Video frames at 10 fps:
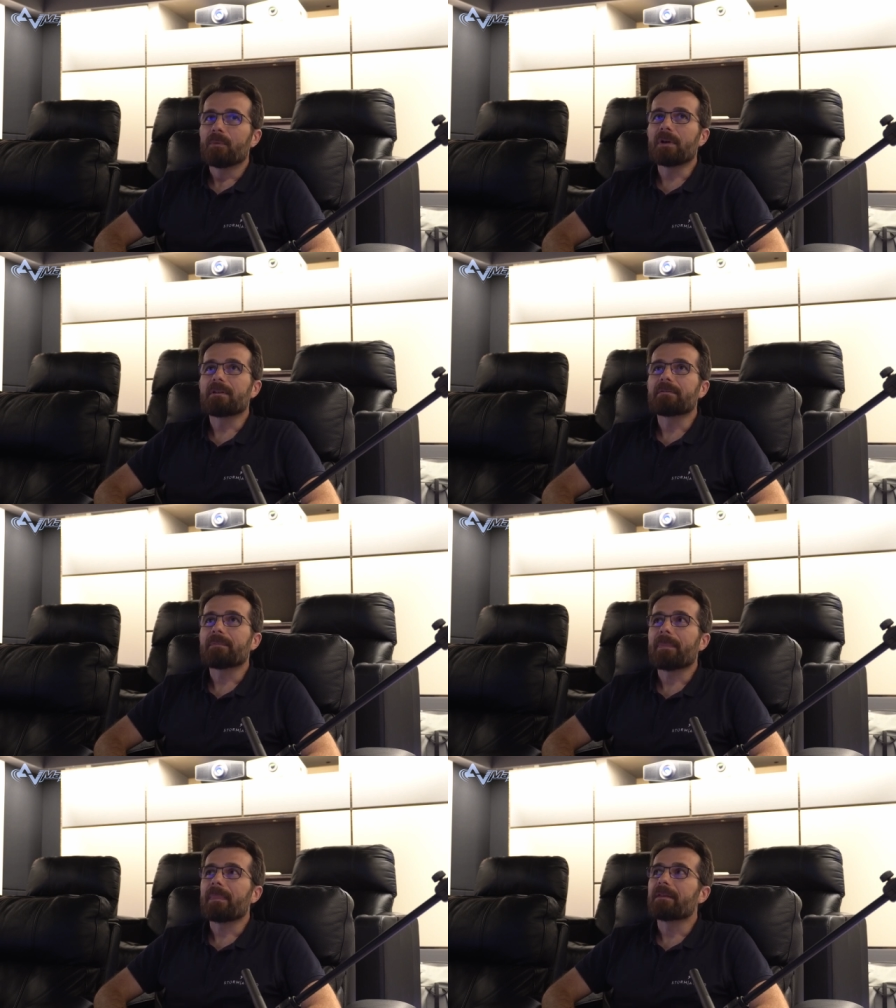Well,
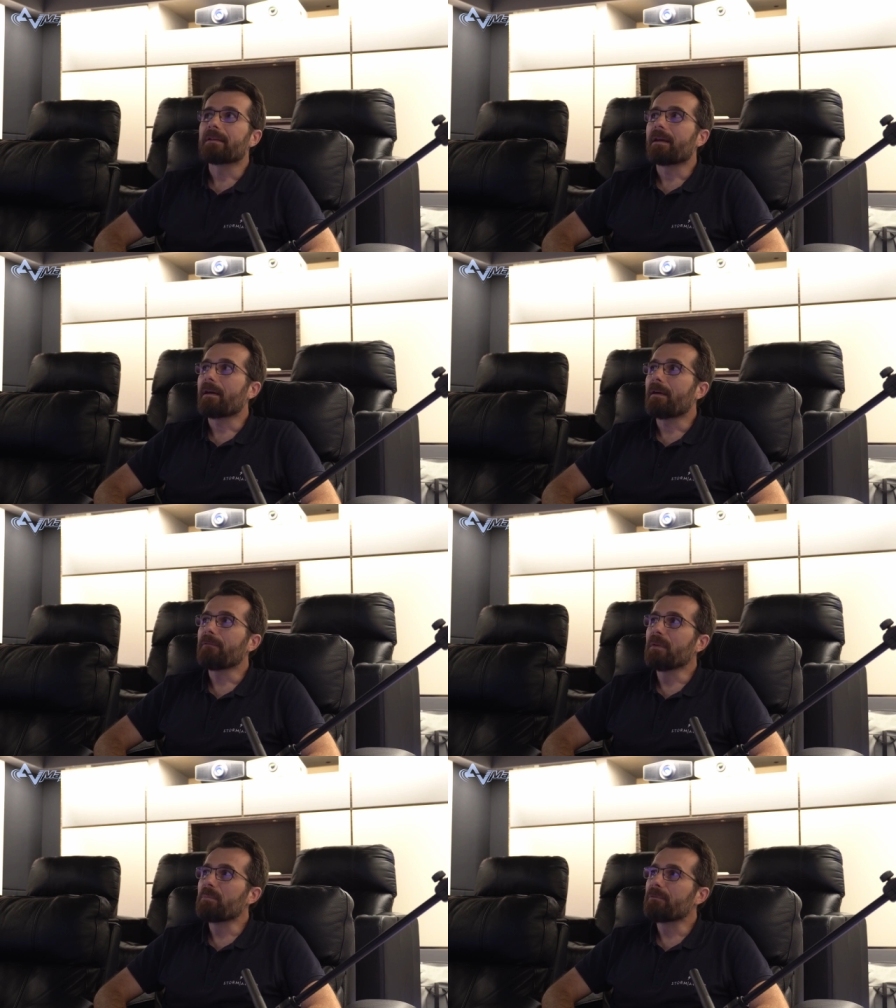I
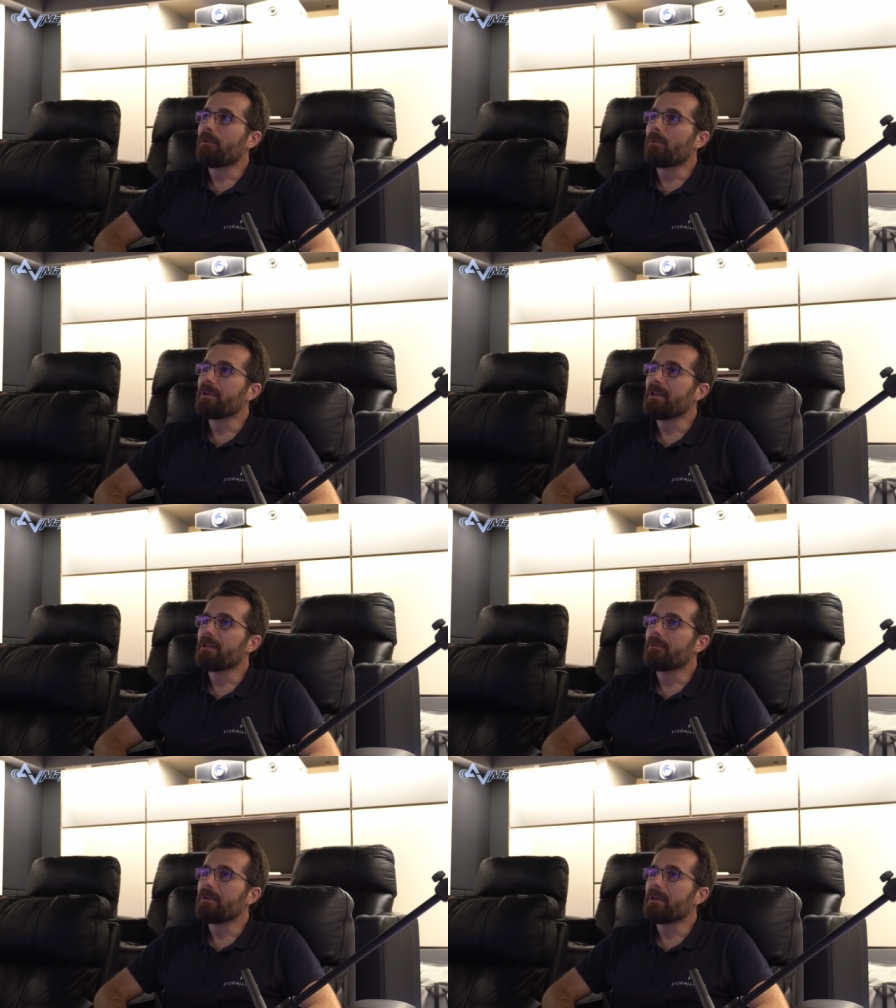think before
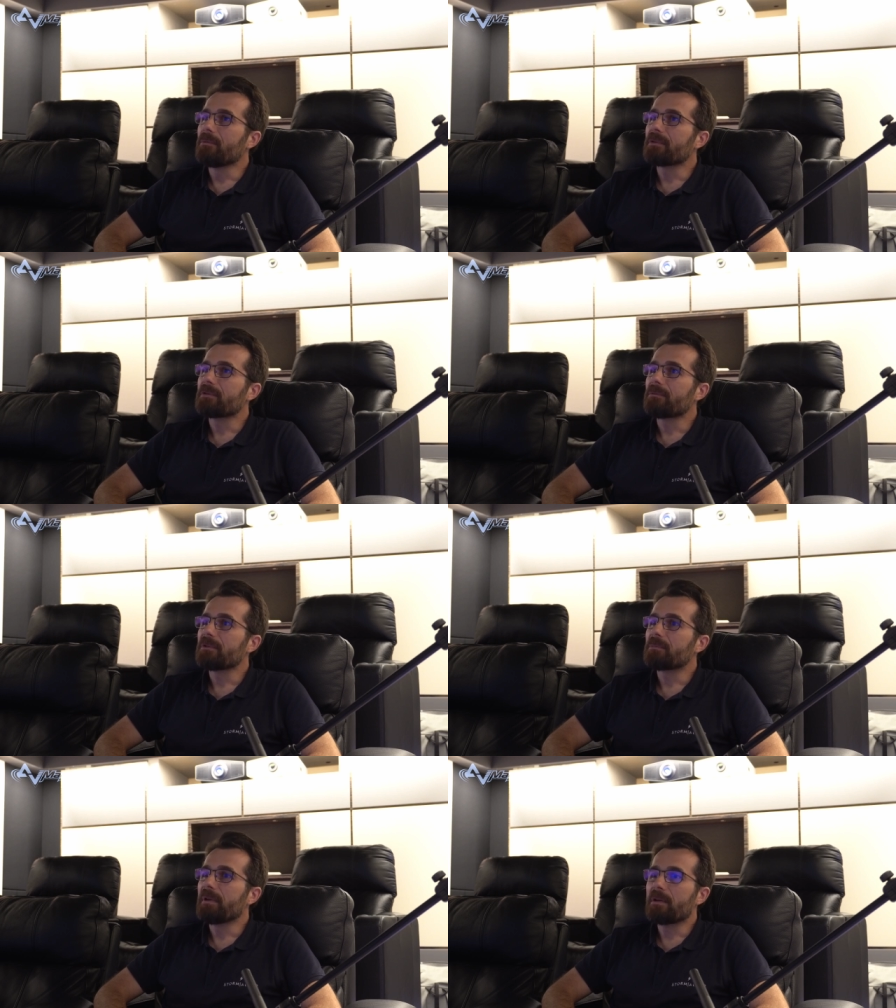we, we, we, we
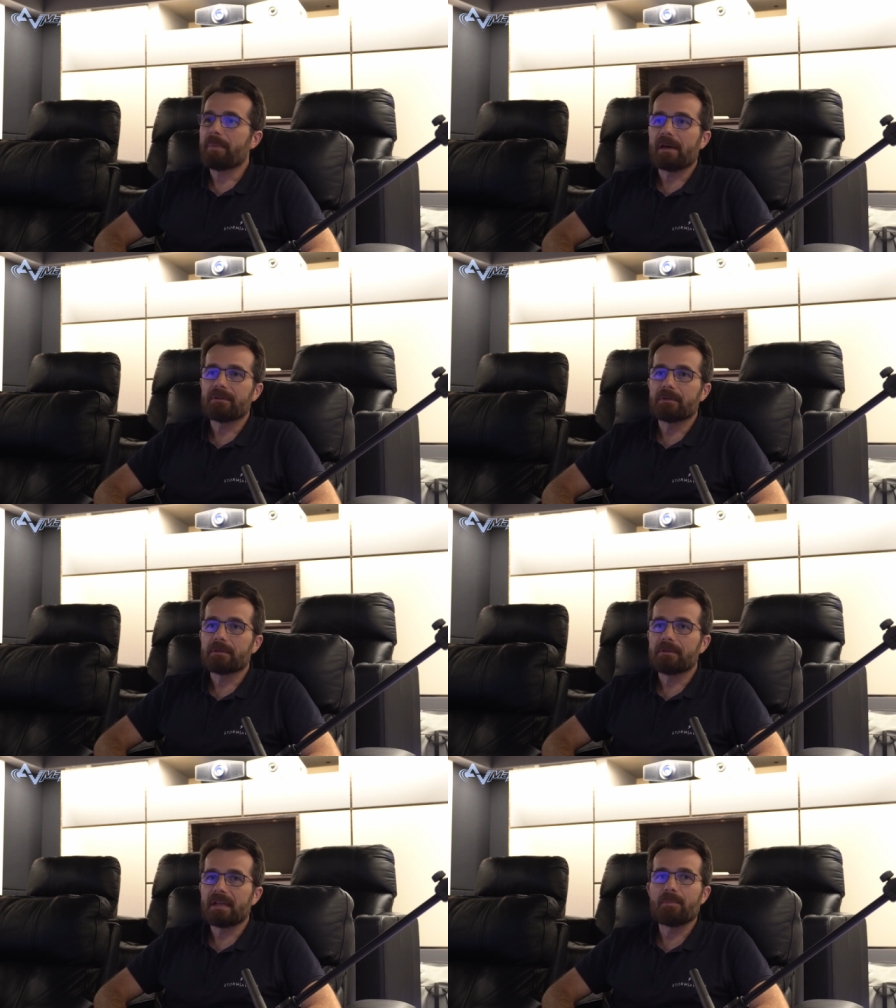speak about the
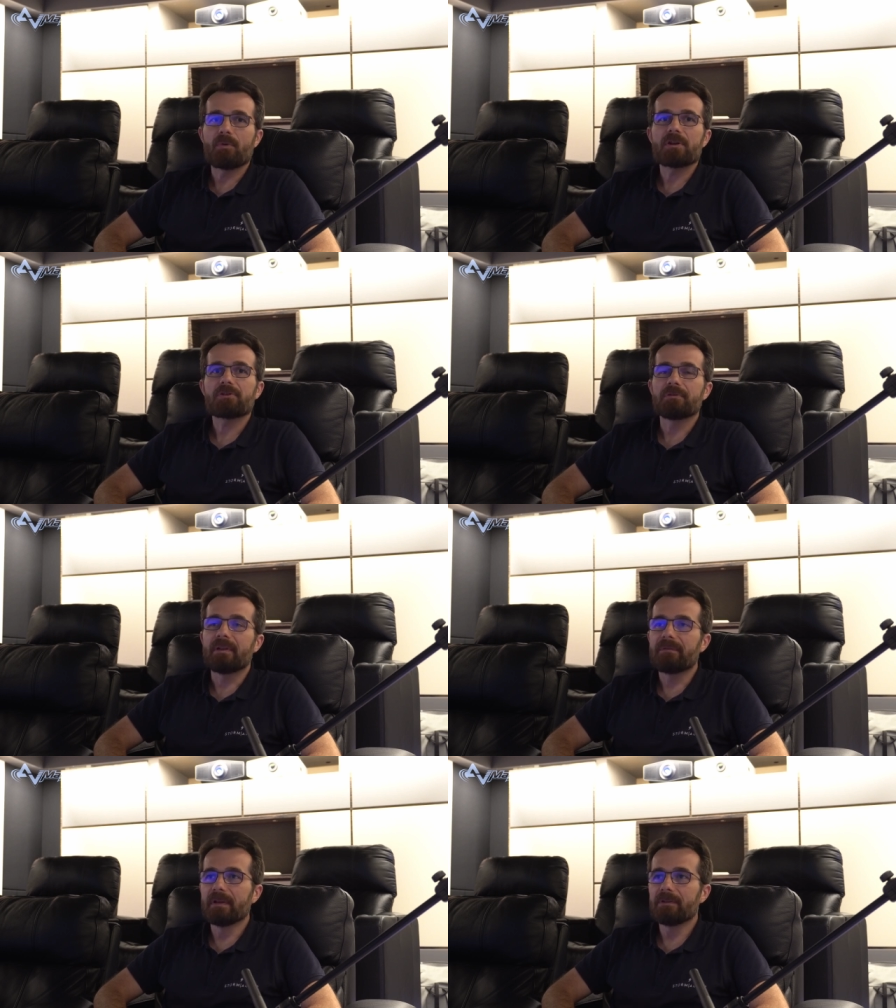calibration,
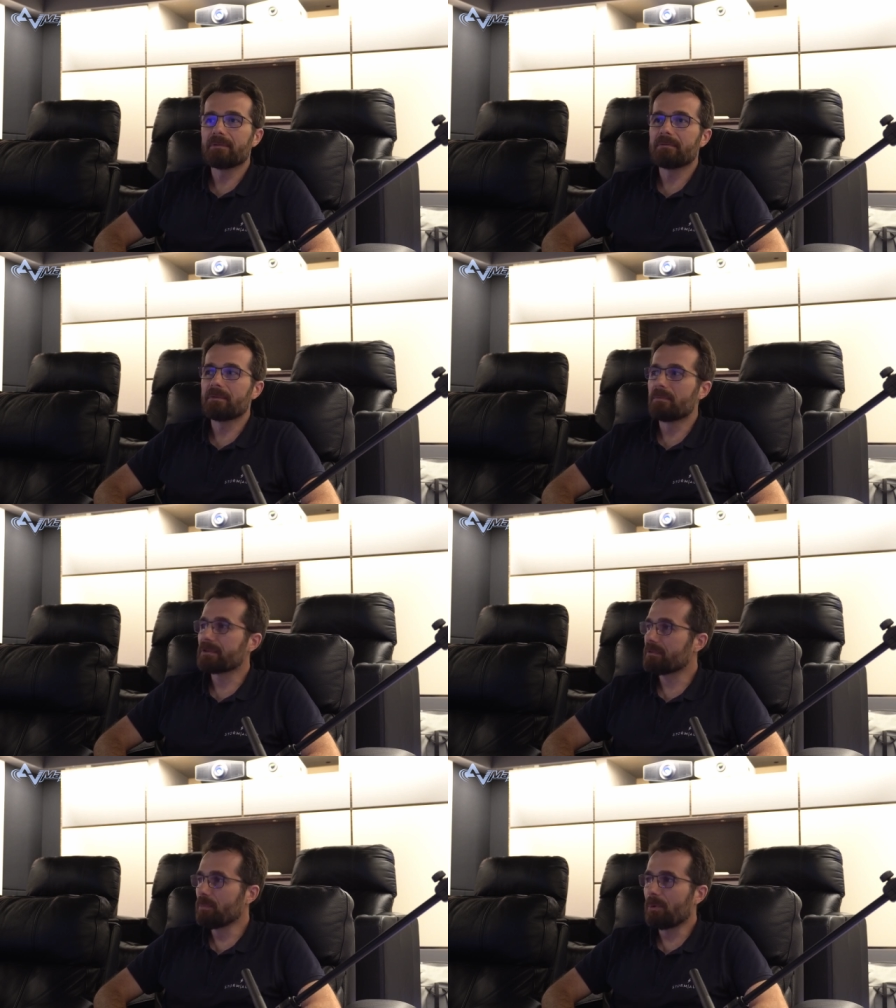I think the, the
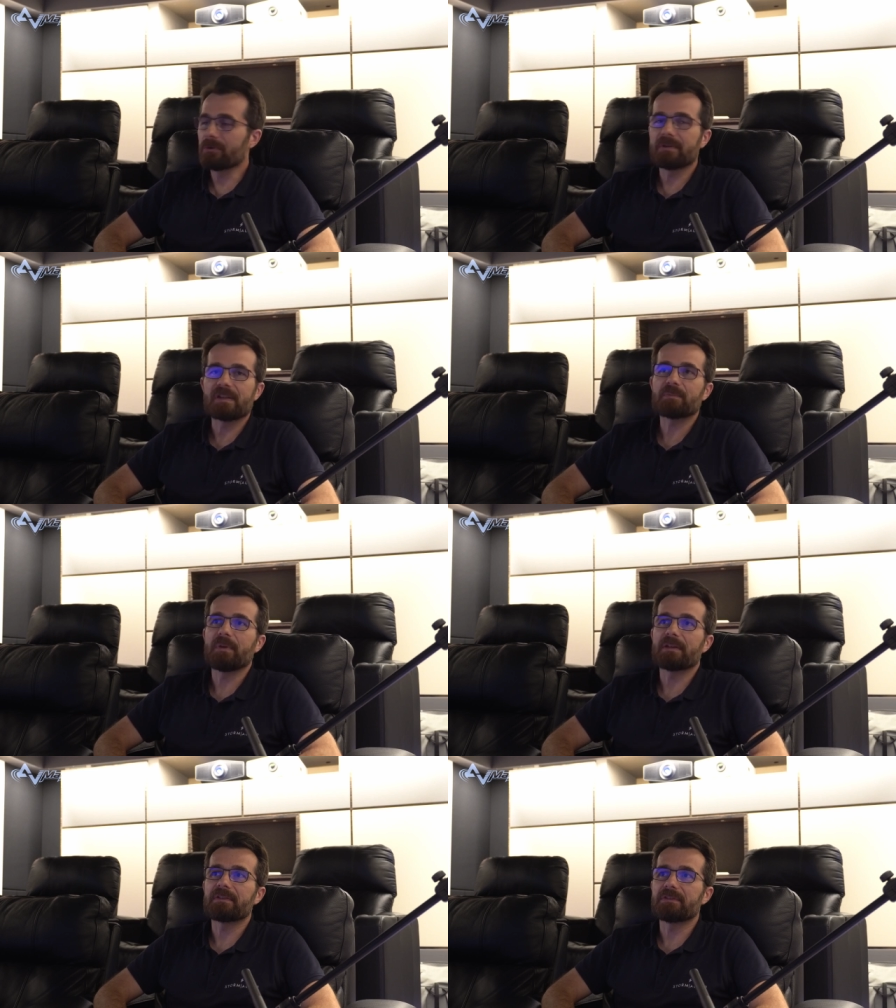most important
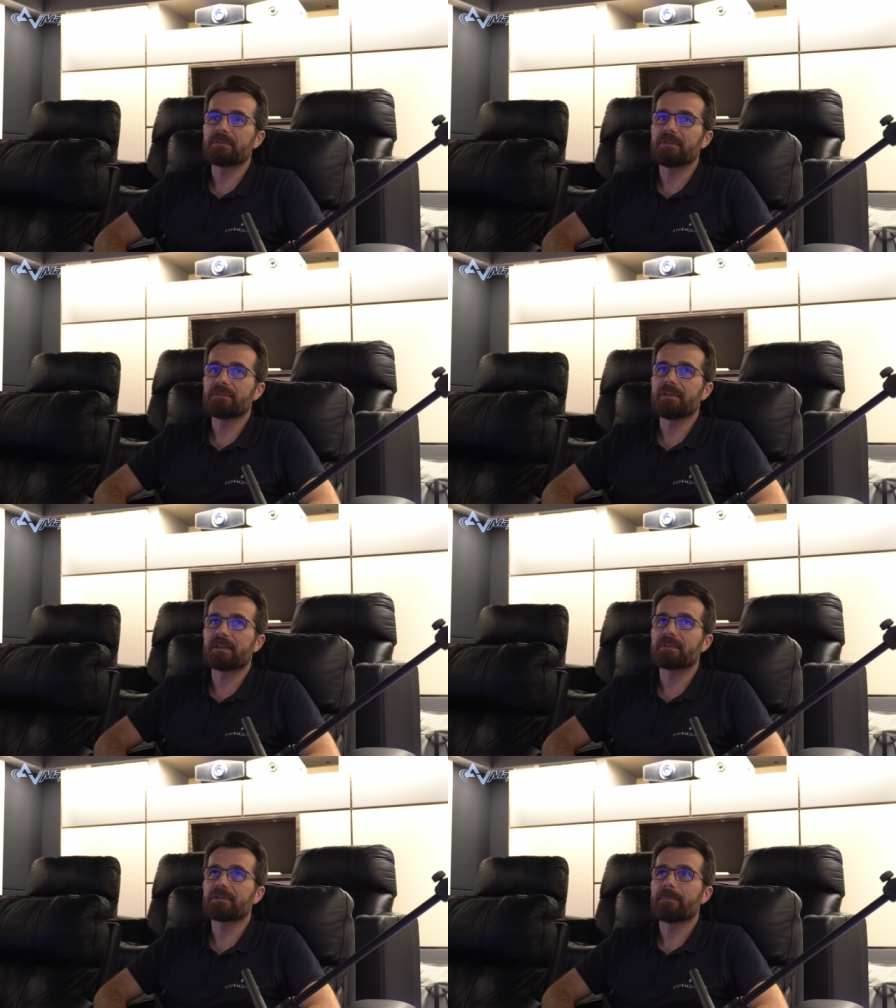aspect is, is
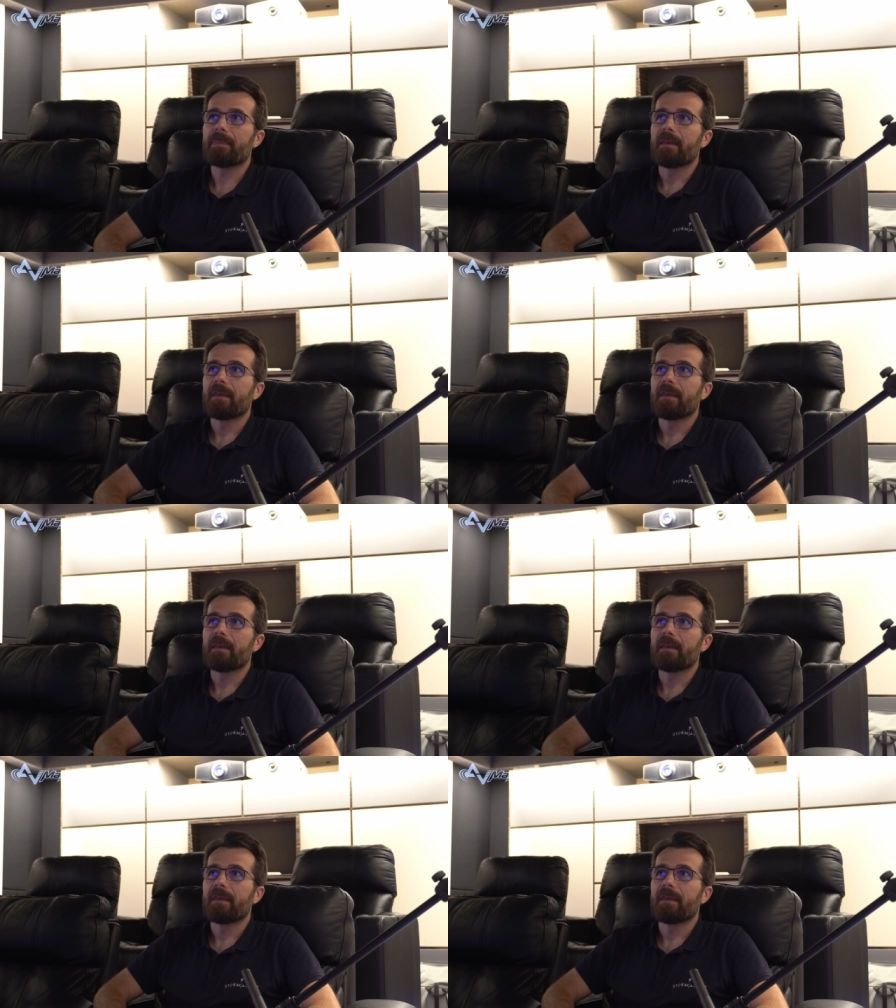that,